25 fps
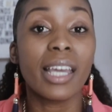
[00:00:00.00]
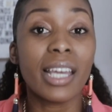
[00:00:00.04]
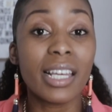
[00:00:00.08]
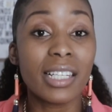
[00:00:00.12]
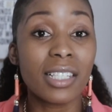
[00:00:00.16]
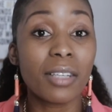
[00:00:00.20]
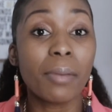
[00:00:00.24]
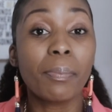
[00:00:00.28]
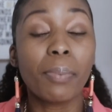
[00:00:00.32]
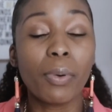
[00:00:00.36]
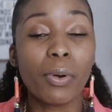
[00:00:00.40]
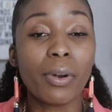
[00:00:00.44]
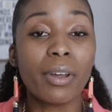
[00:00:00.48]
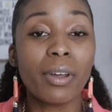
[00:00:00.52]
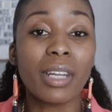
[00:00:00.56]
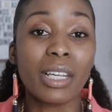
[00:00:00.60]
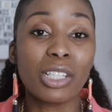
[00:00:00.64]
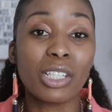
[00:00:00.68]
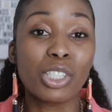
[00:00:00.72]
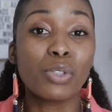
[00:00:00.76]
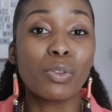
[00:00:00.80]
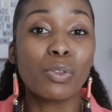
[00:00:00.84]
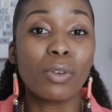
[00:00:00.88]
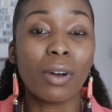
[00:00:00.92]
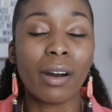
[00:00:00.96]
it's important
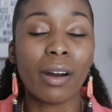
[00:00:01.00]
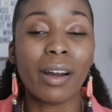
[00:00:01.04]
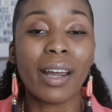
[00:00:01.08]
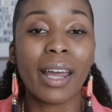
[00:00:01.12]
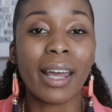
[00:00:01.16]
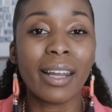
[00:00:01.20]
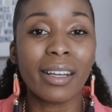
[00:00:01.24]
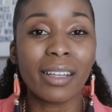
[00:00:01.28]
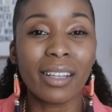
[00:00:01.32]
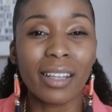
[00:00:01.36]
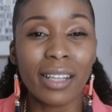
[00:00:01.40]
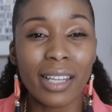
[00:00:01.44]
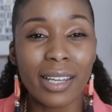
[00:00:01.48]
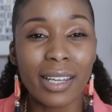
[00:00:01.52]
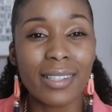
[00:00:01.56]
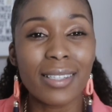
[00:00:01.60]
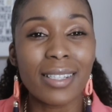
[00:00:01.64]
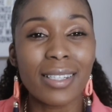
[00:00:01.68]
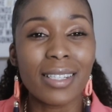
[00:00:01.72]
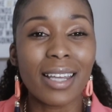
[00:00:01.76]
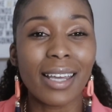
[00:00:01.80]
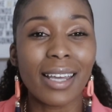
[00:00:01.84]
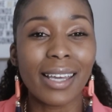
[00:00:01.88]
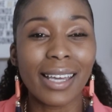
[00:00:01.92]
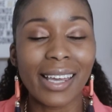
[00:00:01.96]
that you are at
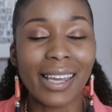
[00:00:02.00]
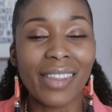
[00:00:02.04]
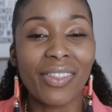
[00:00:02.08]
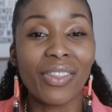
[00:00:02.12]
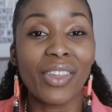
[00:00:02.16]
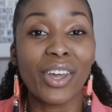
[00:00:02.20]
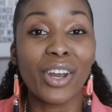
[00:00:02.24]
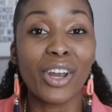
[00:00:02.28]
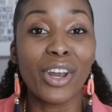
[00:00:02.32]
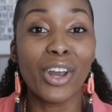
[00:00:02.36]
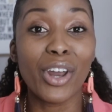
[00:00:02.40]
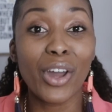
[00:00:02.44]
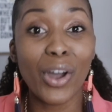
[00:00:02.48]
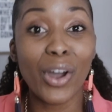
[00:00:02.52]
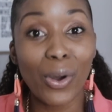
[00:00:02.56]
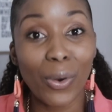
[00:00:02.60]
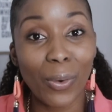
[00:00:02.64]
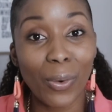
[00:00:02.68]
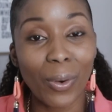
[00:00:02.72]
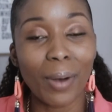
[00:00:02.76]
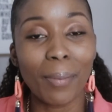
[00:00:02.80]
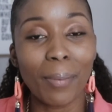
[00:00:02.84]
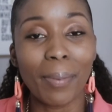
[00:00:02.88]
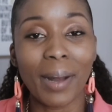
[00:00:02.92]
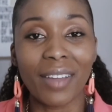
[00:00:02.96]
least in the
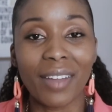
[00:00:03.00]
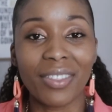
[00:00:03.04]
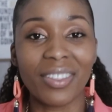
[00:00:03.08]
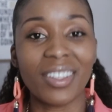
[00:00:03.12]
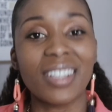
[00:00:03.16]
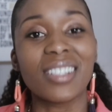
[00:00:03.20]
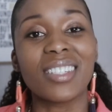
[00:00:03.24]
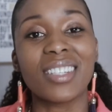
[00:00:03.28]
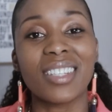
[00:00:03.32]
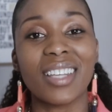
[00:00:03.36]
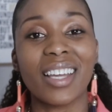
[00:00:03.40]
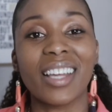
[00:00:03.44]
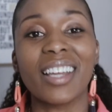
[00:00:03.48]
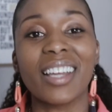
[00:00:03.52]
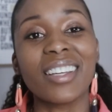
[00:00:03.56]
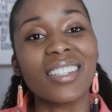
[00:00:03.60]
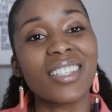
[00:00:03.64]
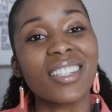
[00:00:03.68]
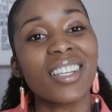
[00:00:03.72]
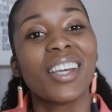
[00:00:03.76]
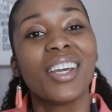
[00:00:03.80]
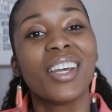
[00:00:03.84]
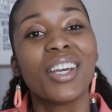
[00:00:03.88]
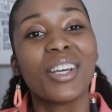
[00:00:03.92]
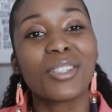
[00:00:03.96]
know about these
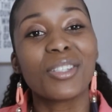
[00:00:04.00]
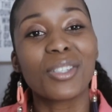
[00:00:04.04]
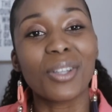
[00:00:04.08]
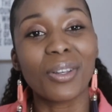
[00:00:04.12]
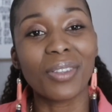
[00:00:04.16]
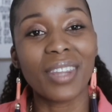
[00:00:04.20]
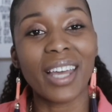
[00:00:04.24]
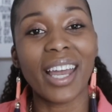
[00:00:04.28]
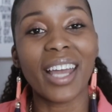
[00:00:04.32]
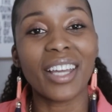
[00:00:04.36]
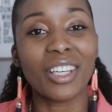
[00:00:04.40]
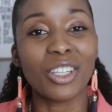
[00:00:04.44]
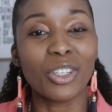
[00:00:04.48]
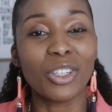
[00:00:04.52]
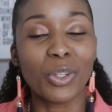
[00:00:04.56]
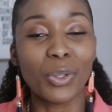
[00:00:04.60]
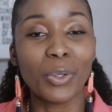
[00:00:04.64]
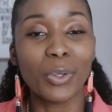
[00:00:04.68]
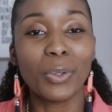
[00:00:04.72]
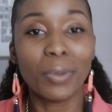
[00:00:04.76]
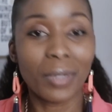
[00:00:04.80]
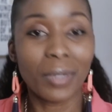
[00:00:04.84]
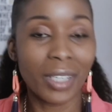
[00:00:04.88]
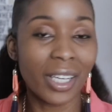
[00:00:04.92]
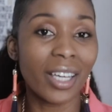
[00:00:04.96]
things so that
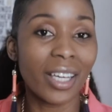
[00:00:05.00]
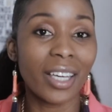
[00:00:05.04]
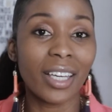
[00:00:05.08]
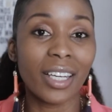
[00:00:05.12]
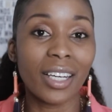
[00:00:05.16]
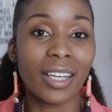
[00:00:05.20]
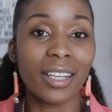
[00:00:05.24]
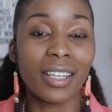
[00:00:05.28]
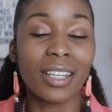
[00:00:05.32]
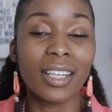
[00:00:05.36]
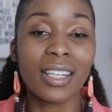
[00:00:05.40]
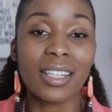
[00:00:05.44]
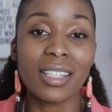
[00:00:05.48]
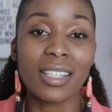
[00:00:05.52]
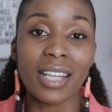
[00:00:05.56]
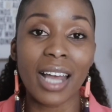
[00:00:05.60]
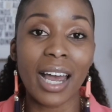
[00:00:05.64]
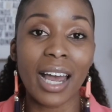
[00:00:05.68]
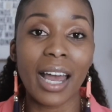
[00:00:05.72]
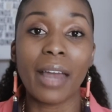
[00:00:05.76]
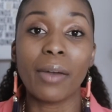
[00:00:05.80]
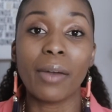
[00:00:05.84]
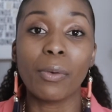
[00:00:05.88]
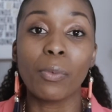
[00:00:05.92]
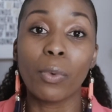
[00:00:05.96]
you can
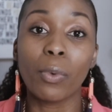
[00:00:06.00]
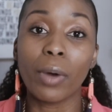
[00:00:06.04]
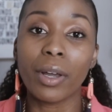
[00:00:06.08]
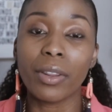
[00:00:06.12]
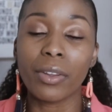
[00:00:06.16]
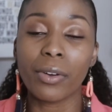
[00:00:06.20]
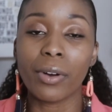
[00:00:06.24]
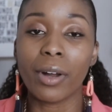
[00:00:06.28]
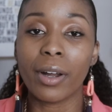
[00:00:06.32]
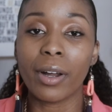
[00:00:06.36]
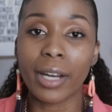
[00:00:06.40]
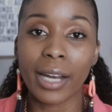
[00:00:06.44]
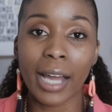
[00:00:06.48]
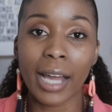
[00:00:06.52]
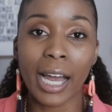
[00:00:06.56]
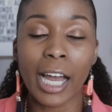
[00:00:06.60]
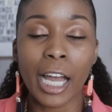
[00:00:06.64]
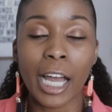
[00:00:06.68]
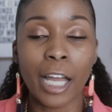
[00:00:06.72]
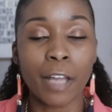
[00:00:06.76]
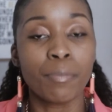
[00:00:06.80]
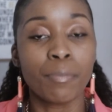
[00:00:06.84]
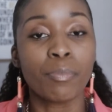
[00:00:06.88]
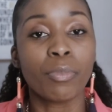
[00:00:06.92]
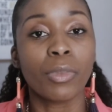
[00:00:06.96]
decide whether or
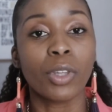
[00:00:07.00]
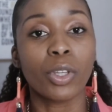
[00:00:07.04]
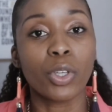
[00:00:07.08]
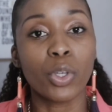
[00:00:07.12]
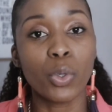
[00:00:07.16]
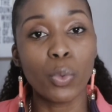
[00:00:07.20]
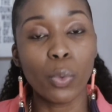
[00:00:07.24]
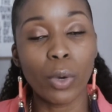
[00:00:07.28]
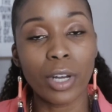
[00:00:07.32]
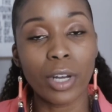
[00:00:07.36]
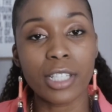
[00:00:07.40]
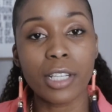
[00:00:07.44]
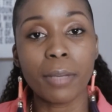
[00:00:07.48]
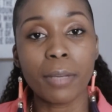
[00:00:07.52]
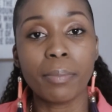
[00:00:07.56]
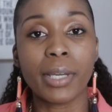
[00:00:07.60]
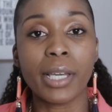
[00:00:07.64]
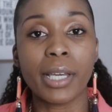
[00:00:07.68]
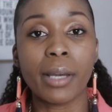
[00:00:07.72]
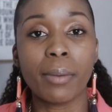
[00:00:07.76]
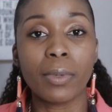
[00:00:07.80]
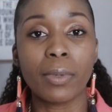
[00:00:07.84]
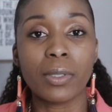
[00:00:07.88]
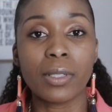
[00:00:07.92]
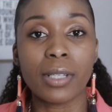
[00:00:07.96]
not you want to
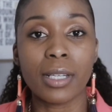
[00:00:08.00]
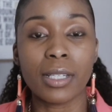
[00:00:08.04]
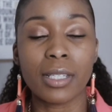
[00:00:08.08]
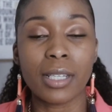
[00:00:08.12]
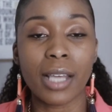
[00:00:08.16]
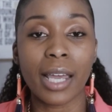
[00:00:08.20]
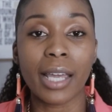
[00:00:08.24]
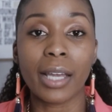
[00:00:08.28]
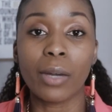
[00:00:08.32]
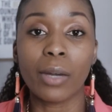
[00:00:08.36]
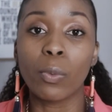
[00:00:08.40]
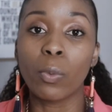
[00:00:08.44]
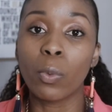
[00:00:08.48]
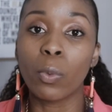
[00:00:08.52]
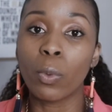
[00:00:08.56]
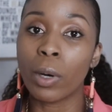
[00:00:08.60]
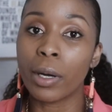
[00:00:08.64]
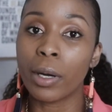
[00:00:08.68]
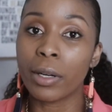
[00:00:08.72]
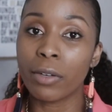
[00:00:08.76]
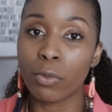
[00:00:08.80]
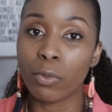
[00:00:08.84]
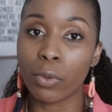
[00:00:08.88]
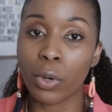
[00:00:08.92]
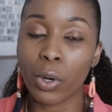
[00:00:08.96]
be able to take
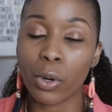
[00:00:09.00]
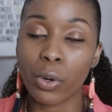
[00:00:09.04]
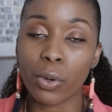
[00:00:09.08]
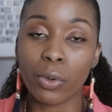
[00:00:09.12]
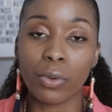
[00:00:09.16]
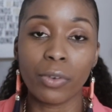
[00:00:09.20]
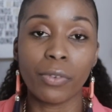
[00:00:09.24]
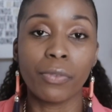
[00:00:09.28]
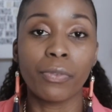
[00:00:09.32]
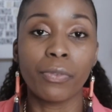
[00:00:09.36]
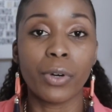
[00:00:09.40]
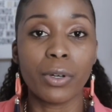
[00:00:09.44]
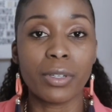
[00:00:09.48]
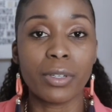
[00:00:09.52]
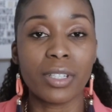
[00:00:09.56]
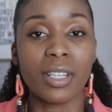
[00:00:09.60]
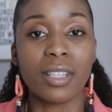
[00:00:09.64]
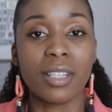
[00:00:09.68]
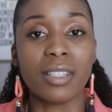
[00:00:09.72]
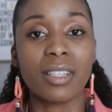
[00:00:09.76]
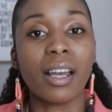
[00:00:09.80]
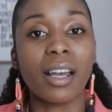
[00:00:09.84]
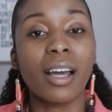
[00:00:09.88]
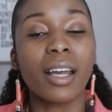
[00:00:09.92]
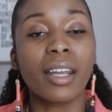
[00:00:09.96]
one road
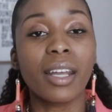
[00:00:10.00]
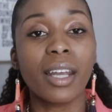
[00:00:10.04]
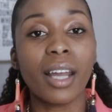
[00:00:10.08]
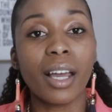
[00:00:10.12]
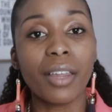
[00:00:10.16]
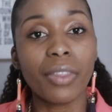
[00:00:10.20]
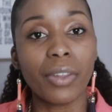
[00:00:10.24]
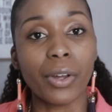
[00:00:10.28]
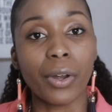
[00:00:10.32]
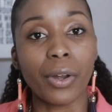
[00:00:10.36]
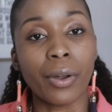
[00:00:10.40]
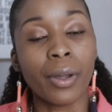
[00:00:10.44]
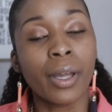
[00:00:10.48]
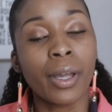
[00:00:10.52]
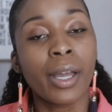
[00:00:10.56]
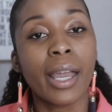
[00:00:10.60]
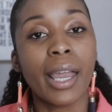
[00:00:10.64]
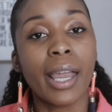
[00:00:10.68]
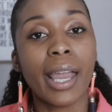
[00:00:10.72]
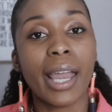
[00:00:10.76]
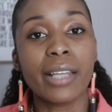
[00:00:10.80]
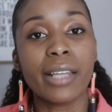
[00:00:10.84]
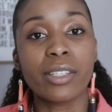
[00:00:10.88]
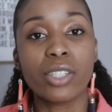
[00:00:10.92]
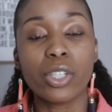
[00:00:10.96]
versus another.
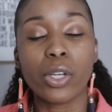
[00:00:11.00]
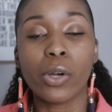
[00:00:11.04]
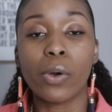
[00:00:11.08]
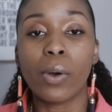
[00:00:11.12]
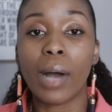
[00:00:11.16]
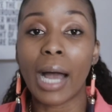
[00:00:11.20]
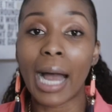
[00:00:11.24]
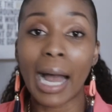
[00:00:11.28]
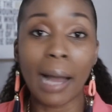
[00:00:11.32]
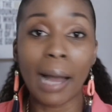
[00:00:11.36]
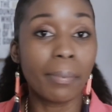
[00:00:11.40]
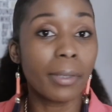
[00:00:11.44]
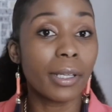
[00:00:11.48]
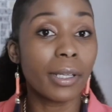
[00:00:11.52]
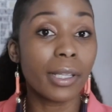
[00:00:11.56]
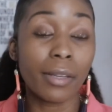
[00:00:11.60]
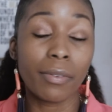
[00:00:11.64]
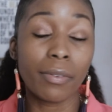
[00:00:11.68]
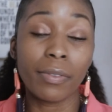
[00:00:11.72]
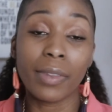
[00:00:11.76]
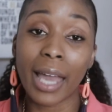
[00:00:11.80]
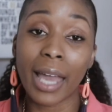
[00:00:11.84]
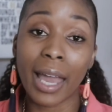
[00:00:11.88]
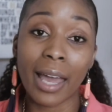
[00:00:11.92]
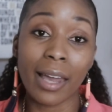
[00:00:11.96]
And so I
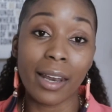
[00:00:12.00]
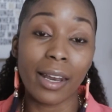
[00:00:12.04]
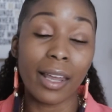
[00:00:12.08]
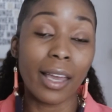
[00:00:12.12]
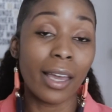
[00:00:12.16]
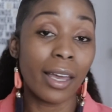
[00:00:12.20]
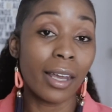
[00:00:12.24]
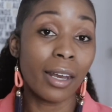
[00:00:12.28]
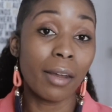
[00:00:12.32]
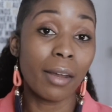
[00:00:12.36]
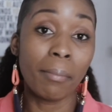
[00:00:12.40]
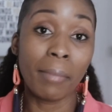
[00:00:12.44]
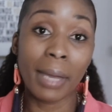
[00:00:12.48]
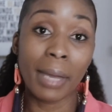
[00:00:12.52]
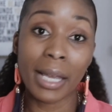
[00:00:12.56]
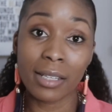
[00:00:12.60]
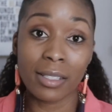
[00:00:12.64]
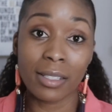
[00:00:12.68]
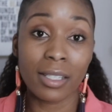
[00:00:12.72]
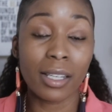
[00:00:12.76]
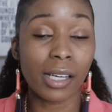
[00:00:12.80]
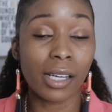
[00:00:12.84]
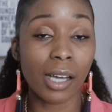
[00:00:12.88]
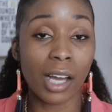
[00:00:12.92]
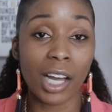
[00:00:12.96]
believe that an
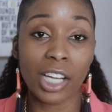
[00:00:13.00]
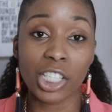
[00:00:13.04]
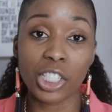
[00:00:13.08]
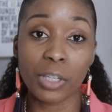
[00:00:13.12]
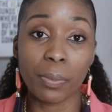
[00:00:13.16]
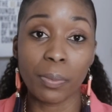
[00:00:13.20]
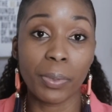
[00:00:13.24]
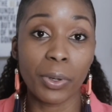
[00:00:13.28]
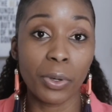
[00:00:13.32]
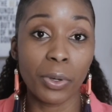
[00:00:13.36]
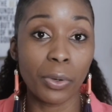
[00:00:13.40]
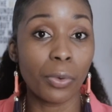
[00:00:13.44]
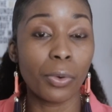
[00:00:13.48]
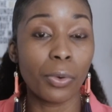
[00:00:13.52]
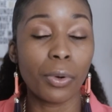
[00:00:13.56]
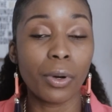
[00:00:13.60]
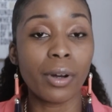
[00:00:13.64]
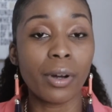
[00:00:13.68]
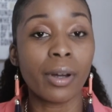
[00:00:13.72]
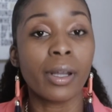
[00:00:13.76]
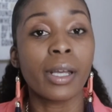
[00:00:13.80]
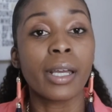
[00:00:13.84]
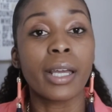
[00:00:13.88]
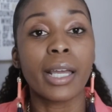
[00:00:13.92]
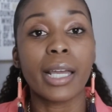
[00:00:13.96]
amazing
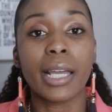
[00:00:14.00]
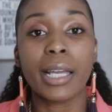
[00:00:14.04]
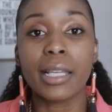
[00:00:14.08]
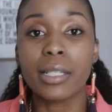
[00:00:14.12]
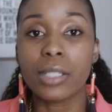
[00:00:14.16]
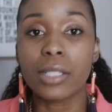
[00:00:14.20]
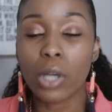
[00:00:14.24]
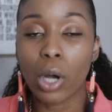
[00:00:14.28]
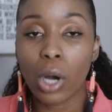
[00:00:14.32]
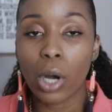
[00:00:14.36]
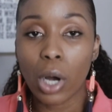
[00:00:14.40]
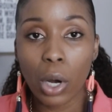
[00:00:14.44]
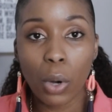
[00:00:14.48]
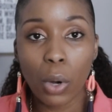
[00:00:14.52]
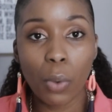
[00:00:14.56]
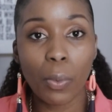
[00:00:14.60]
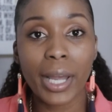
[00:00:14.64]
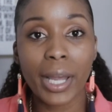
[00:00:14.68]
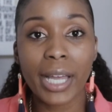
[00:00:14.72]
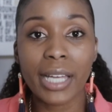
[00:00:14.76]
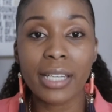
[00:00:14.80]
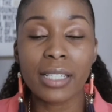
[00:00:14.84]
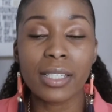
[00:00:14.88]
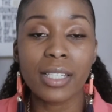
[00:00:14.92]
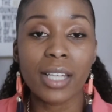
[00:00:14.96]
entrepreneur is
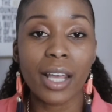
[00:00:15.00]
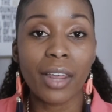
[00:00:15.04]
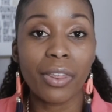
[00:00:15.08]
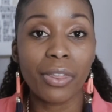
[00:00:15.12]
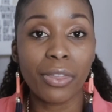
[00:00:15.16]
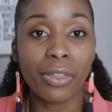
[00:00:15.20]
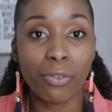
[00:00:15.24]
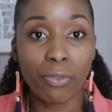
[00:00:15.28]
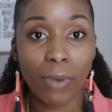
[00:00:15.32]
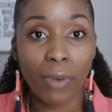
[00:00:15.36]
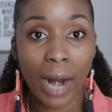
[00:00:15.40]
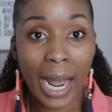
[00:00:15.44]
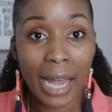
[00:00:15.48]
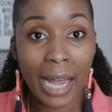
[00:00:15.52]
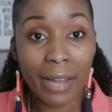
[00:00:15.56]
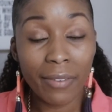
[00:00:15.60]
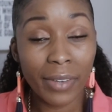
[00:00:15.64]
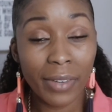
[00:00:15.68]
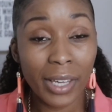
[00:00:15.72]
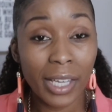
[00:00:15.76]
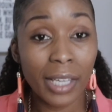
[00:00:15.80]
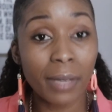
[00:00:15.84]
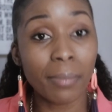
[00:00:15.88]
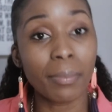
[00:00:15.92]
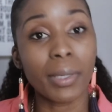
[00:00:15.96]
always
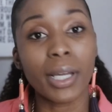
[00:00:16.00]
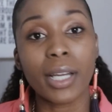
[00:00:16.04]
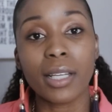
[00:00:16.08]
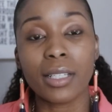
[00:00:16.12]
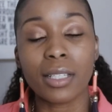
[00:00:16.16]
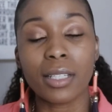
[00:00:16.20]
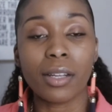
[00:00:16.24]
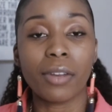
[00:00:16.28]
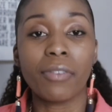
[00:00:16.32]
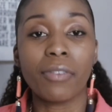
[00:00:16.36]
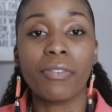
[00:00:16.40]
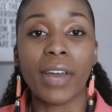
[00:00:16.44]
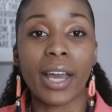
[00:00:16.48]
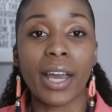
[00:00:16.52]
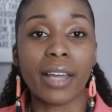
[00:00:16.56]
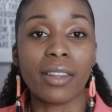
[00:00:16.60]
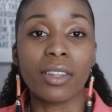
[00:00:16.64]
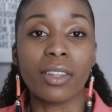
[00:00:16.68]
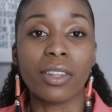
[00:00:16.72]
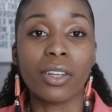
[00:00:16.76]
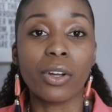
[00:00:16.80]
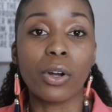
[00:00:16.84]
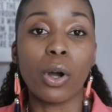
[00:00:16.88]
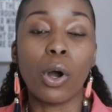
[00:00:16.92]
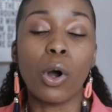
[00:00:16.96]
thriving because of the fact fact
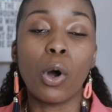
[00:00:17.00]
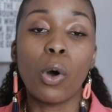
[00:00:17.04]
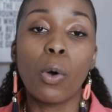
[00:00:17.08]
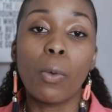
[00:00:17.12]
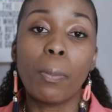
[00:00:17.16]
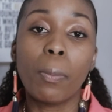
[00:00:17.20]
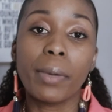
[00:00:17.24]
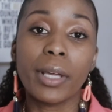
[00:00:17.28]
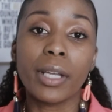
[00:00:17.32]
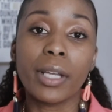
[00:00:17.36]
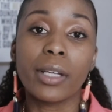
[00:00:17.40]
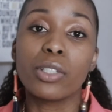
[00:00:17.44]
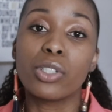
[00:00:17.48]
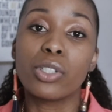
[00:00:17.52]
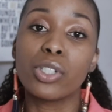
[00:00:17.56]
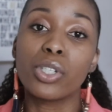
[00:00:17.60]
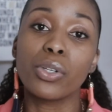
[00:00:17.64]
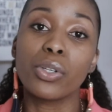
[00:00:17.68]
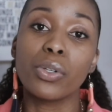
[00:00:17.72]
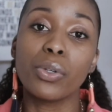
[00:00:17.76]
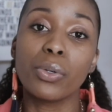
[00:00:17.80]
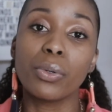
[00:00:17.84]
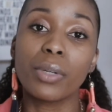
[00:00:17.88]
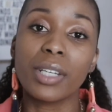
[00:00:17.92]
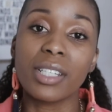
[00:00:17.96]
that they're open
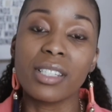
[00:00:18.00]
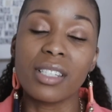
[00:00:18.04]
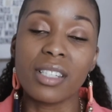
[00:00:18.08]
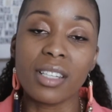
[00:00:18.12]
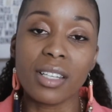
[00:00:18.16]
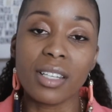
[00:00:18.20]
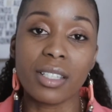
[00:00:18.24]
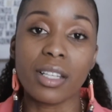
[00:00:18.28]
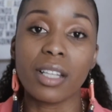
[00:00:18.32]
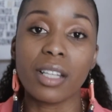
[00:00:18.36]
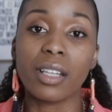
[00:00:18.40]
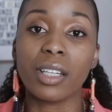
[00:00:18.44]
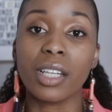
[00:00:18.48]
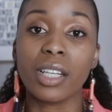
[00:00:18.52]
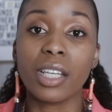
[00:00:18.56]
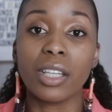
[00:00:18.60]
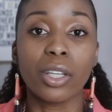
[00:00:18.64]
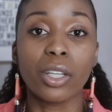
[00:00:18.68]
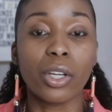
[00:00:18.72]
to consistently